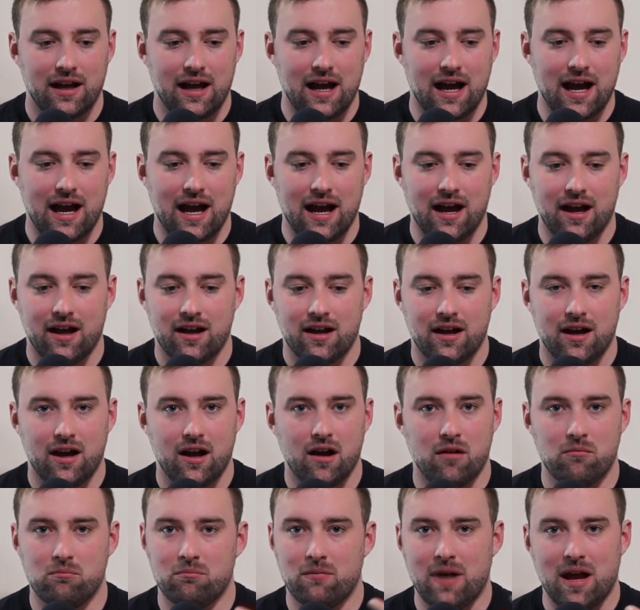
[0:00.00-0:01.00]
uh,
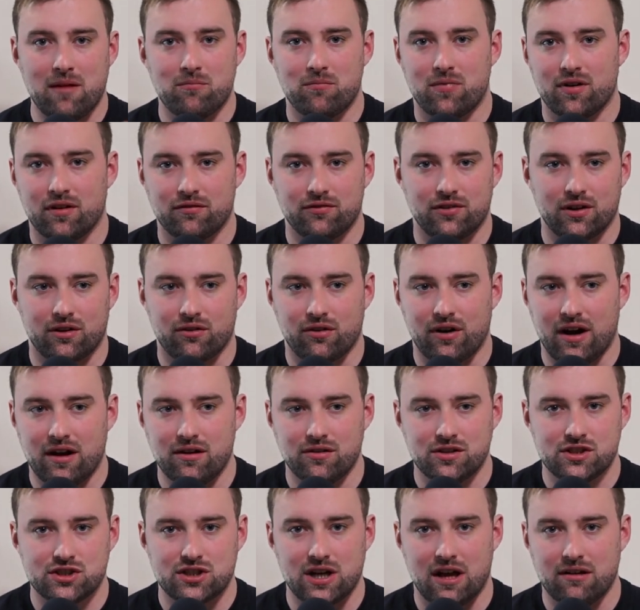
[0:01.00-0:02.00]
a member of the
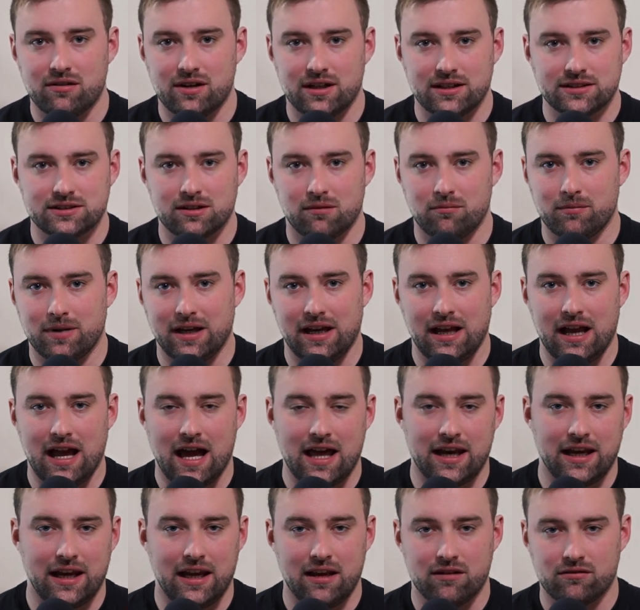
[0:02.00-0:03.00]
crowd shouting somebody
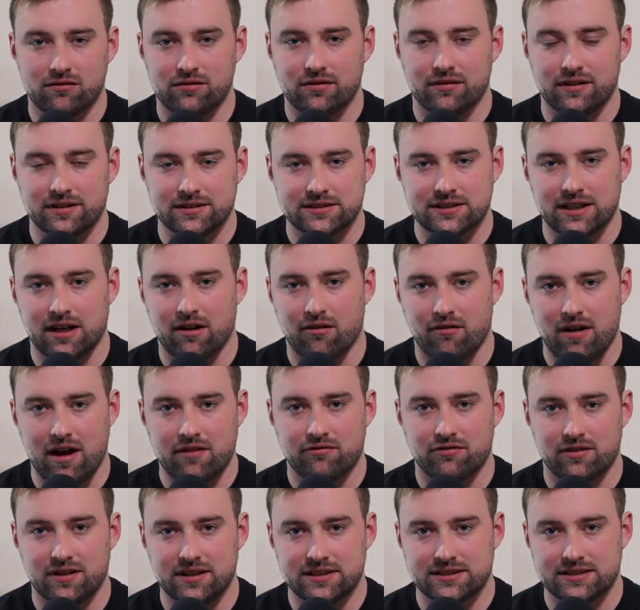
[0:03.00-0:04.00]
and influencing a
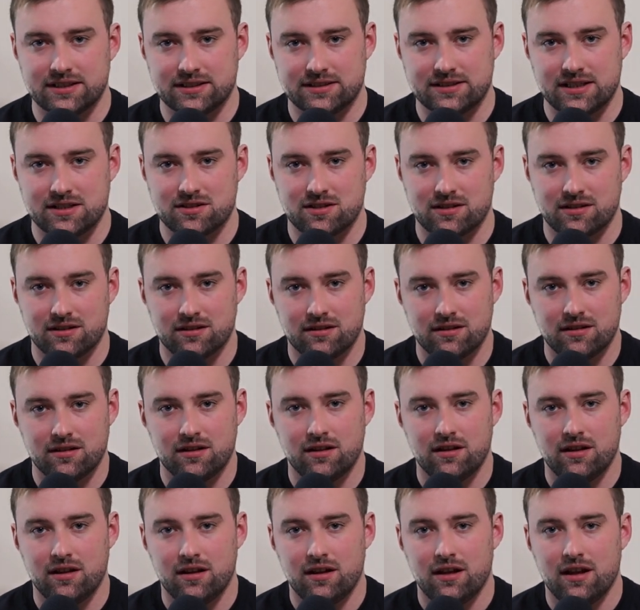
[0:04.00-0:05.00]
referee's decision.
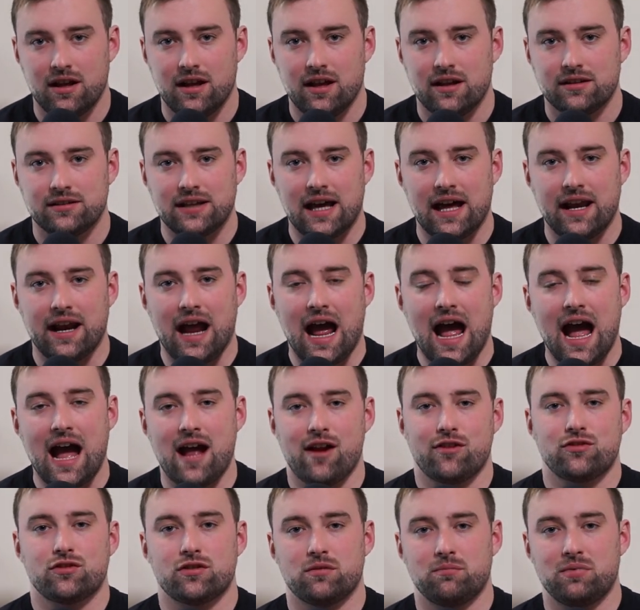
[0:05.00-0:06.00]
That
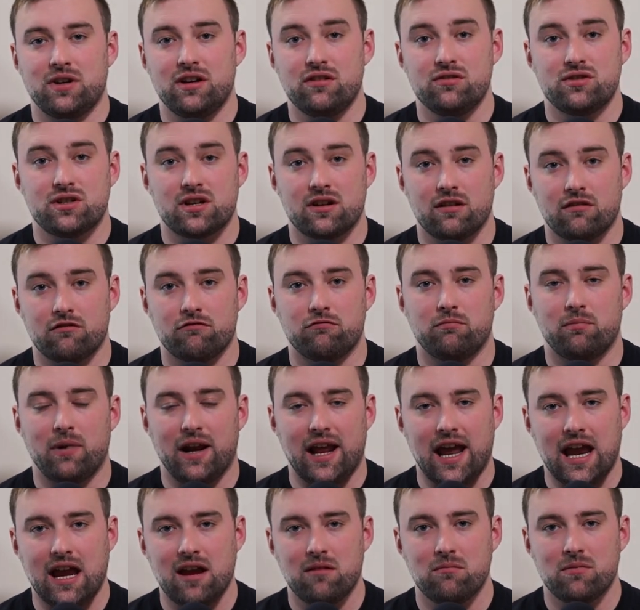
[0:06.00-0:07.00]
attribution of
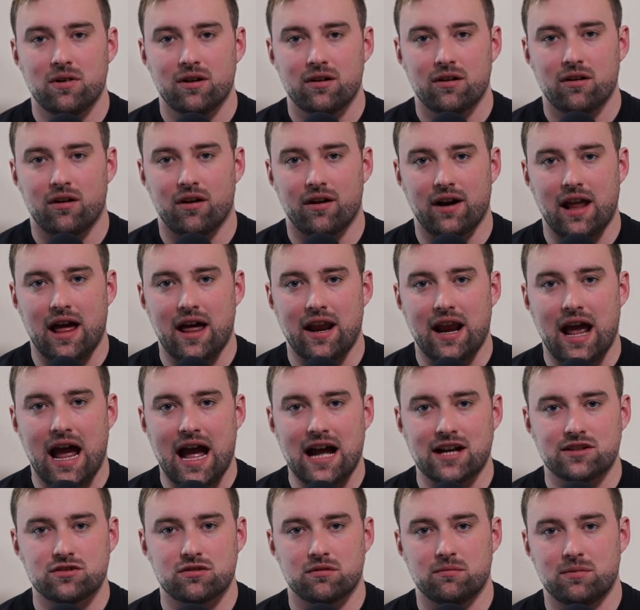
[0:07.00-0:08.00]
blame or that
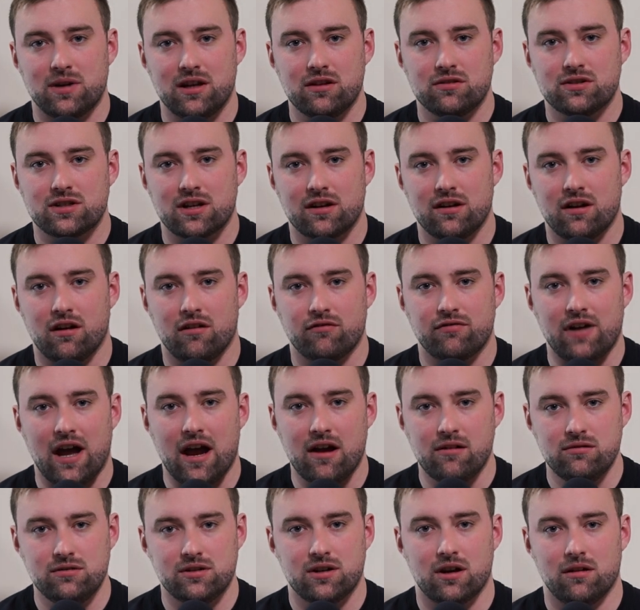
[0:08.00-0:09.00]
attribution of
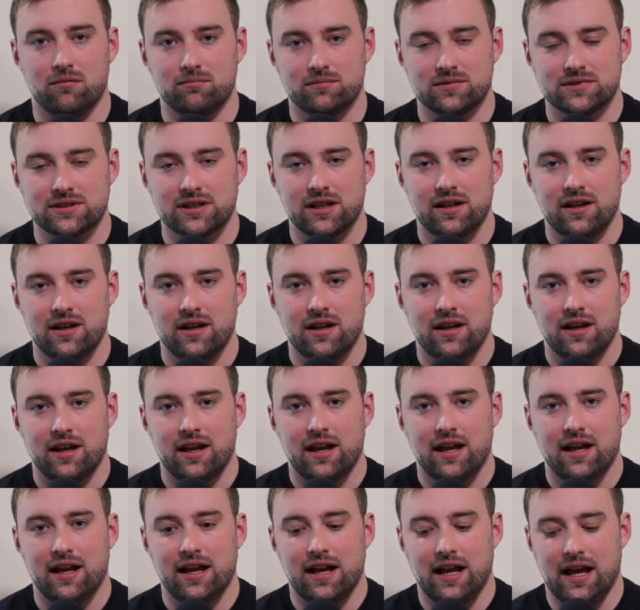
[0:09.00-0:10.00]
outcomes
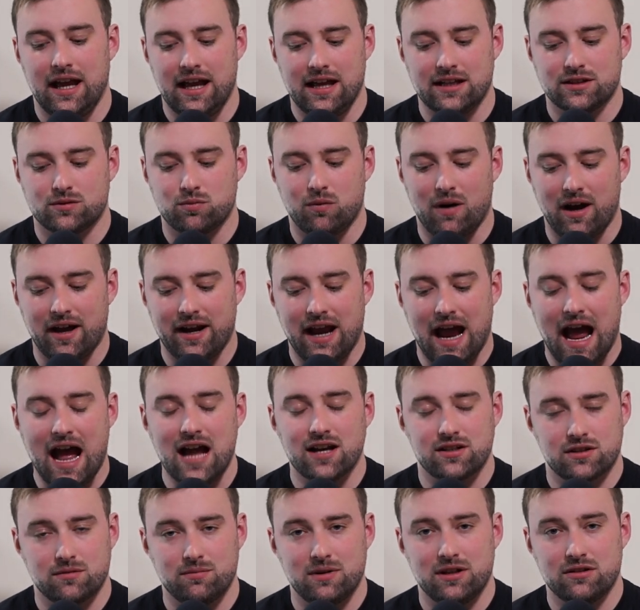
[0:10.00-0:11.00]
is what
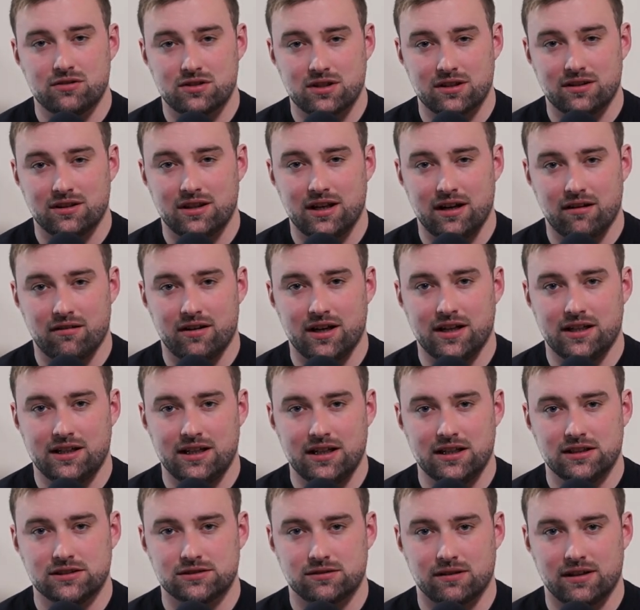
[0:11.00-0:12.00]
attribution theory
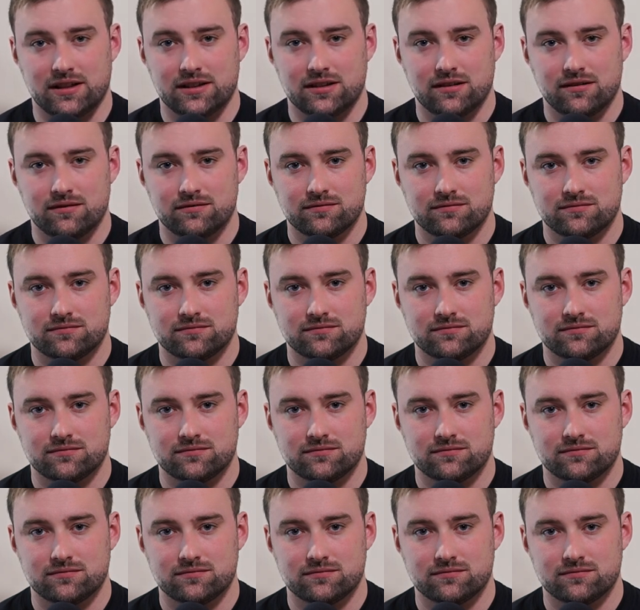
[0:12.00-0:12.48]
deals with.